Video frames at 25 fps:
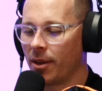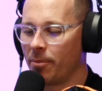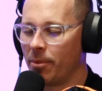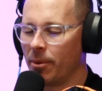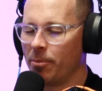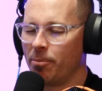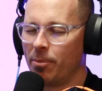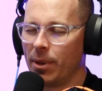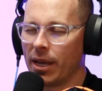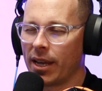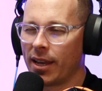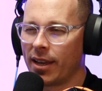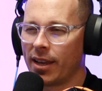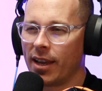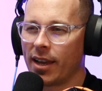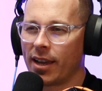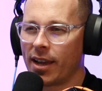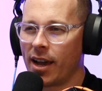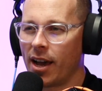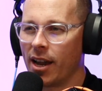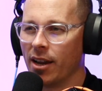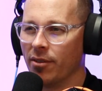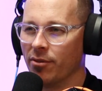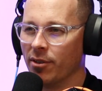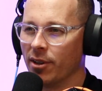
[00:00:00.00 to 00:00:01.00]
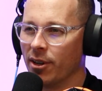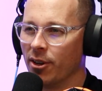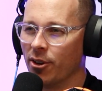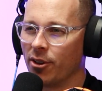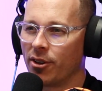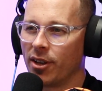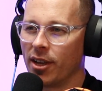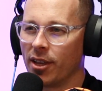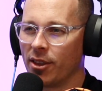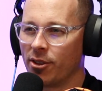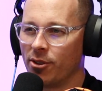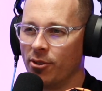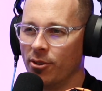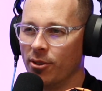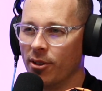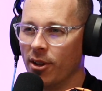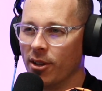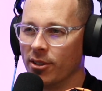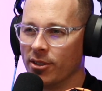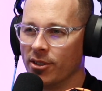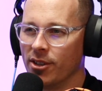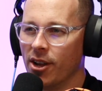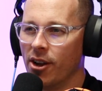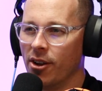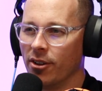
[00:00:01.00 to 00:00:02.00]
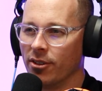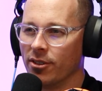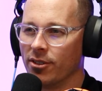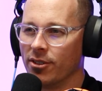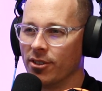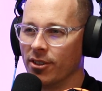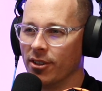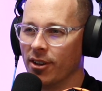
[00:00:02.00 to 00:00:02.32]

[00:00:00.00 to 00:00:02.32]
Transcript: big kick out of it looking through those notes,